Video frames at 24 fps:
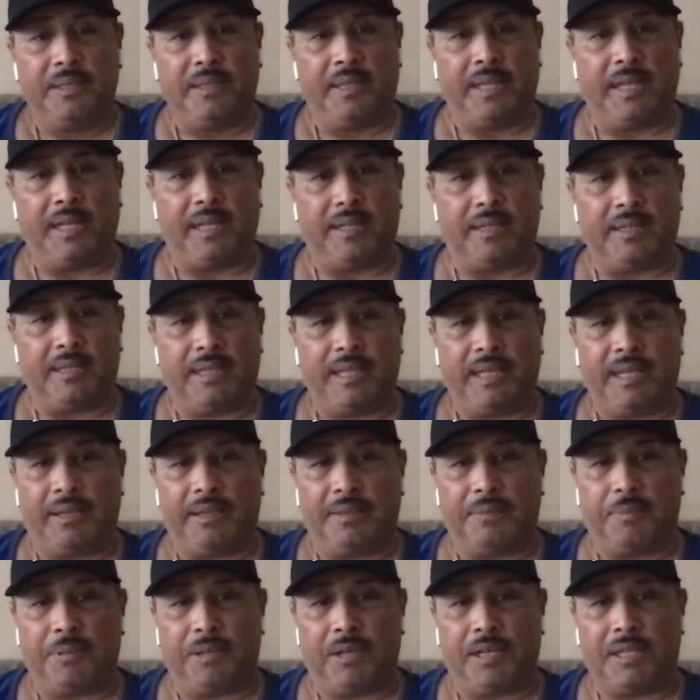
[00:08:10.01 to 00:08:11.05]
I had
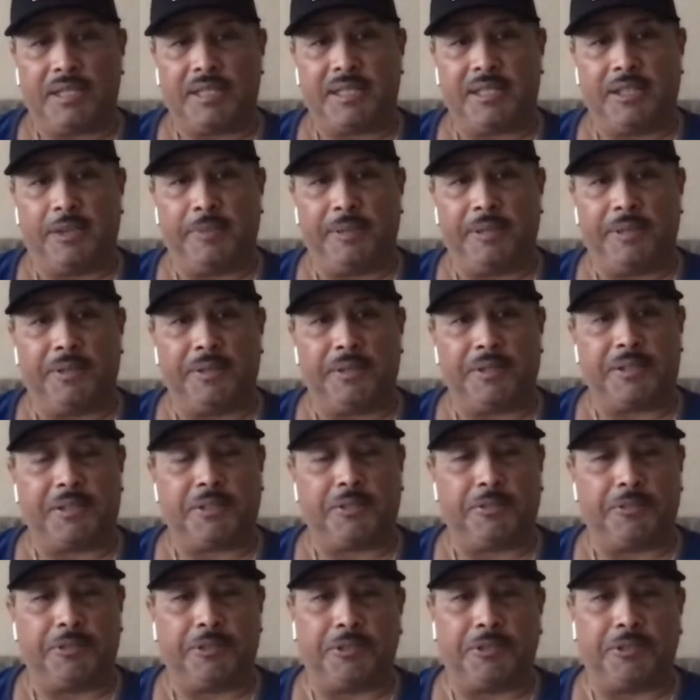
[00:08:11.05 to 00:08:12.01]
a boss tell me there's